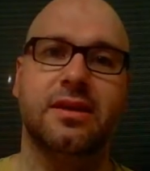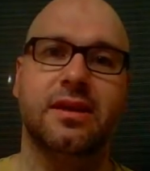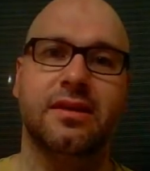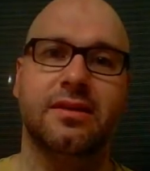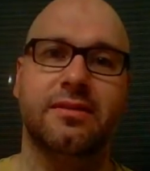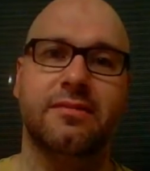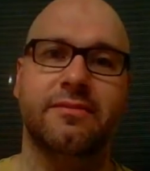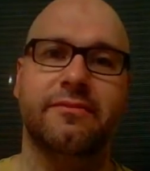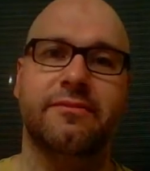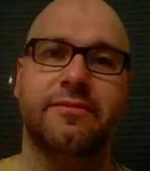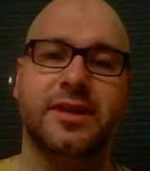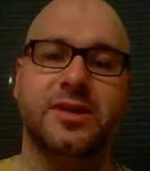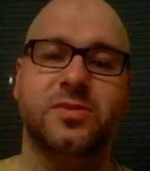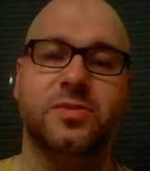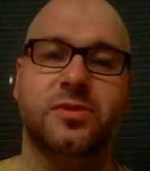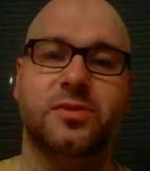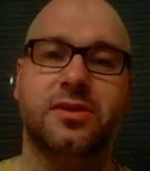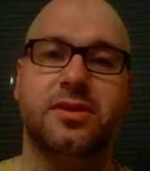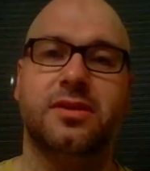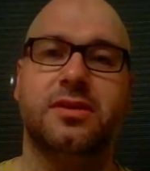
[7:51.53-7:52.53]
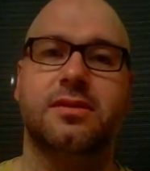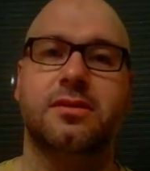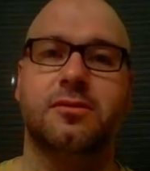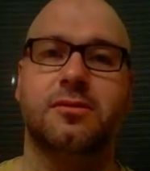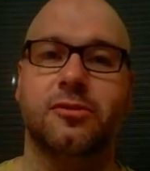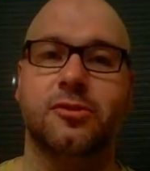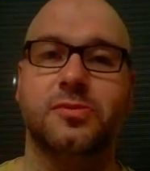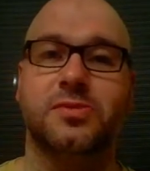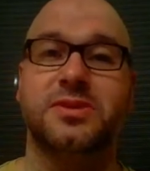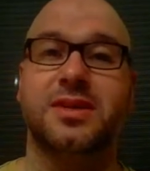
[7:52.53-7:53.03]
in Facebook
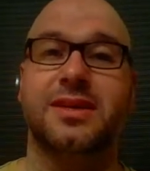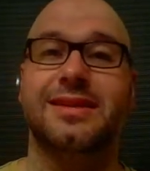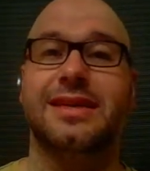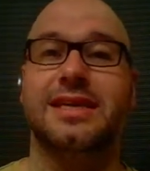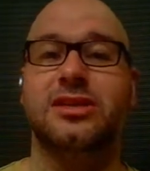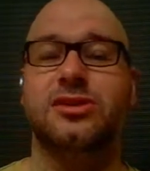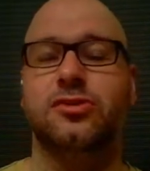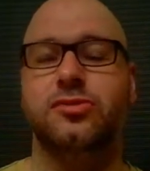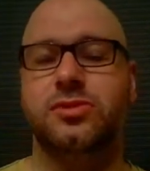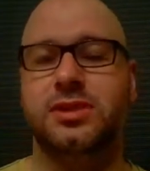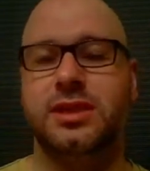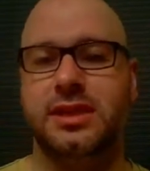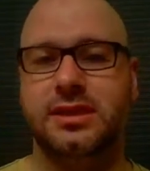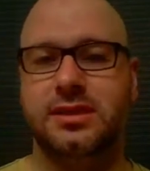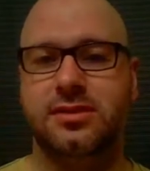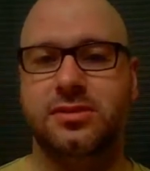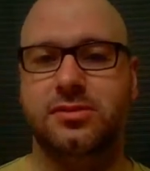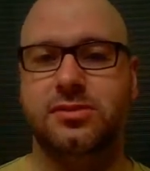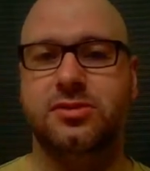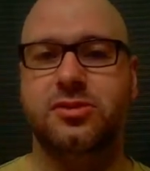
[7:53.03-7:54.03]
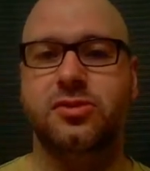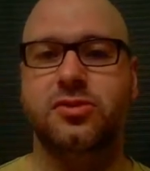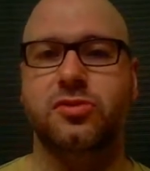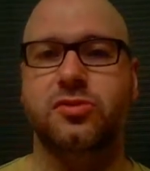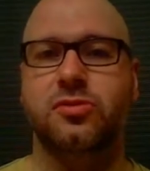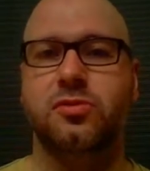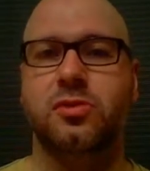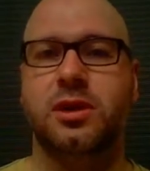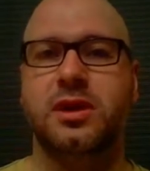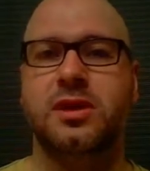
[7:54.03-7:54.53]
groups, they do tend
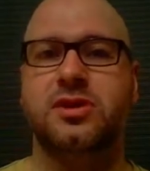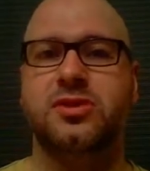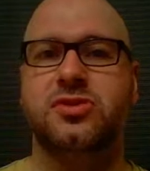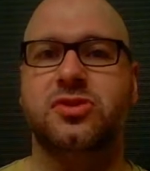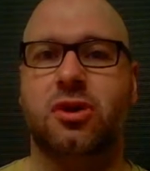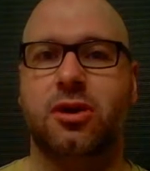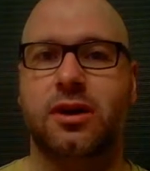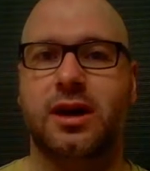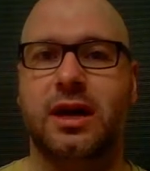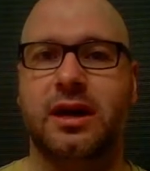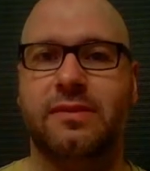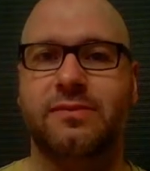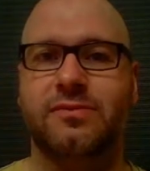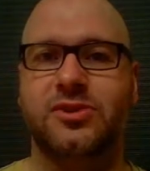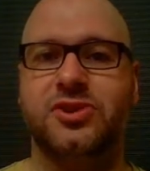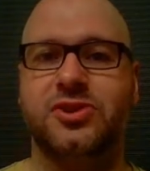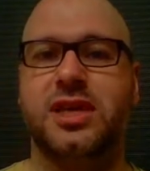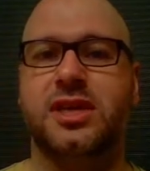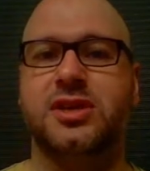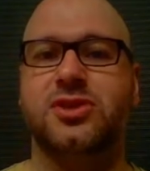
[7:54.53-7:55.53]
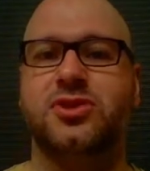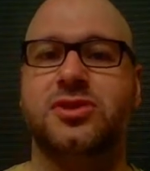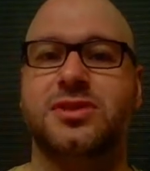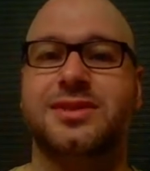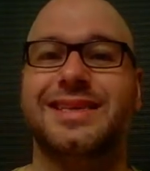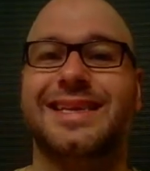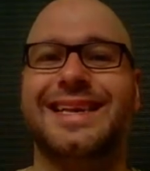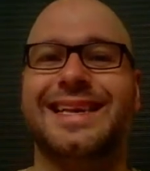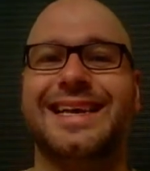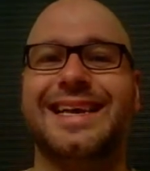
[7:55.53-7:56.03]
to start
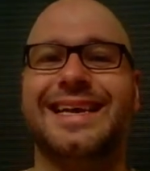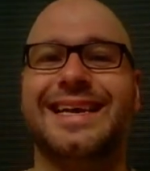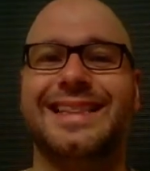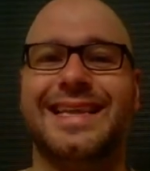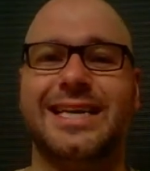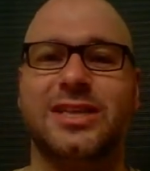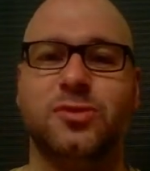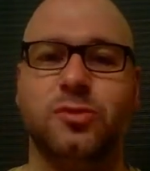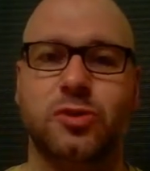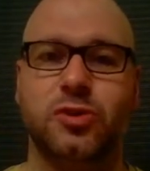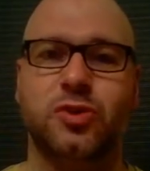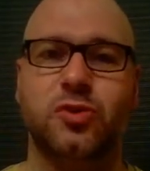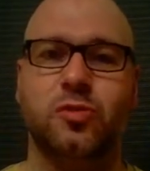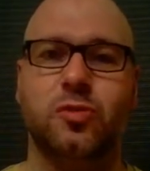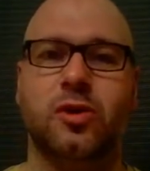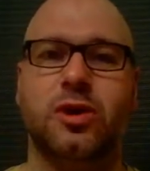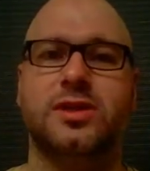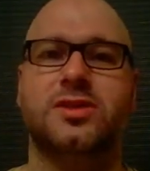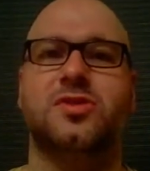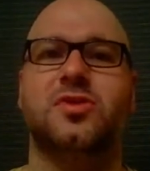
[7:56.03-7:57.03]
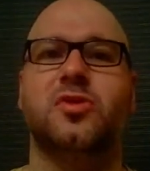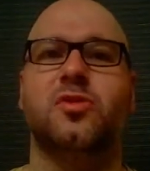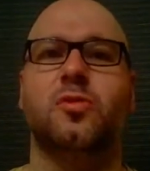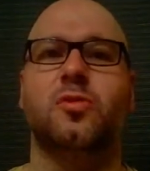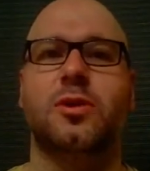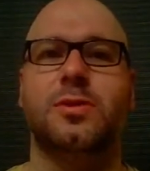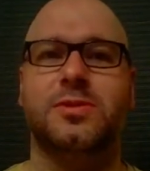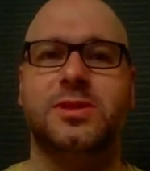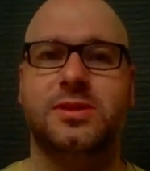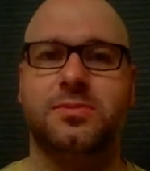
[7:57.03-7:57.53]
conversations. And again, that's what you want. So you
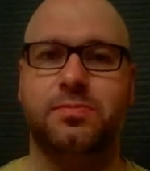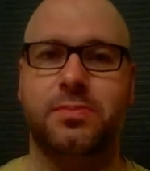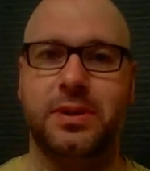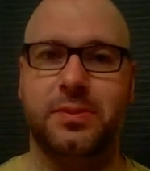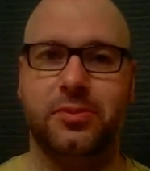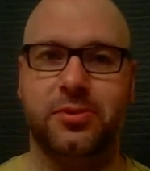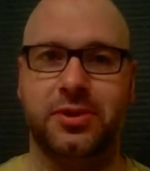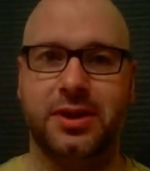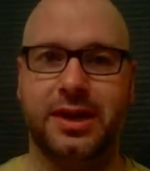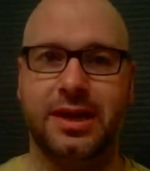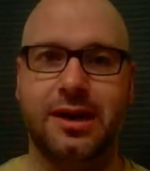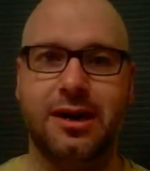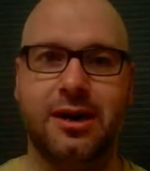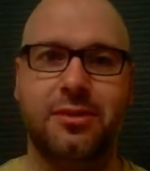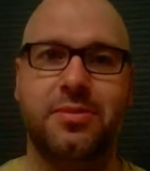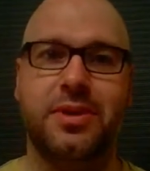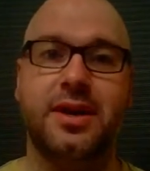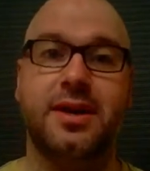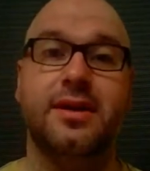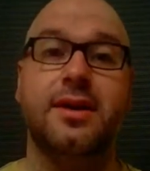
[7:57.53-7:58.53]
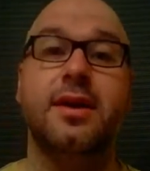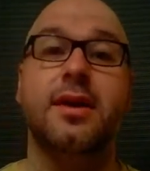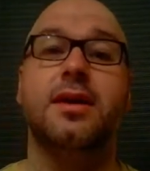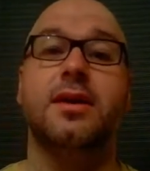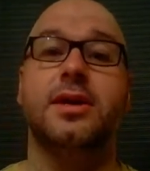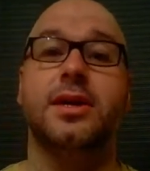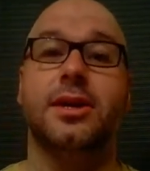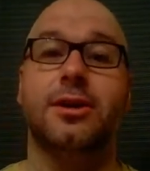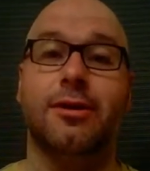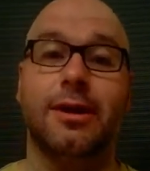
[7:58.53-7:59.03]
want people to comment,
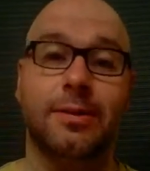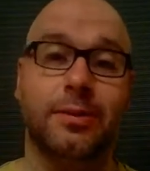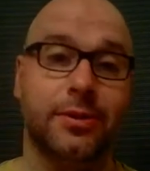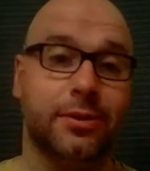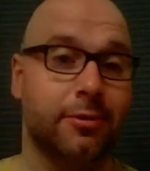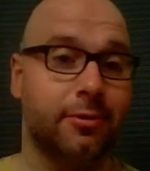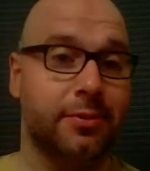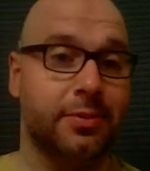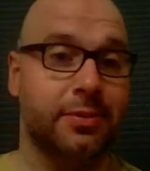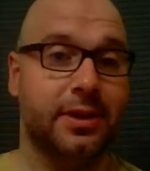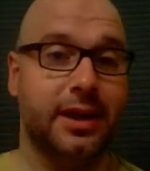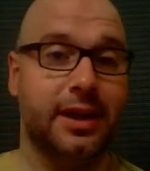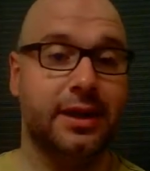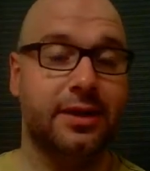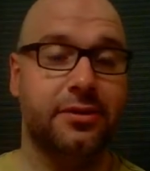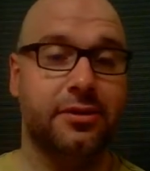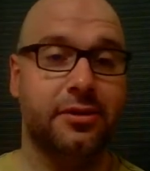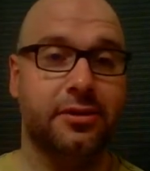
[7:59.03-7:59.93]
you're able to reply to